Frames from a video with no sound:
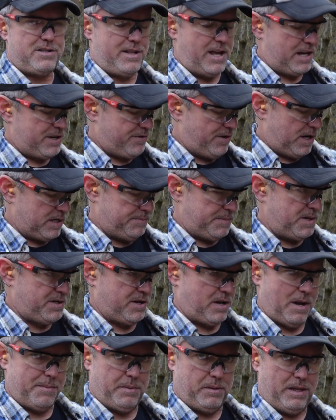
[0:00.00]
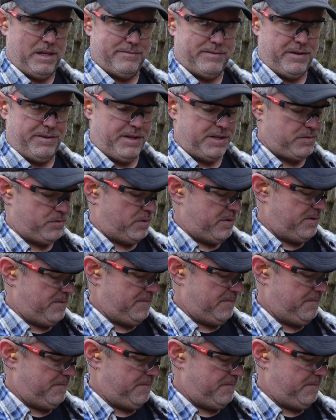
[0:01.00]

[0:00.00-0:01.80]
that transmission, I believe, on this one.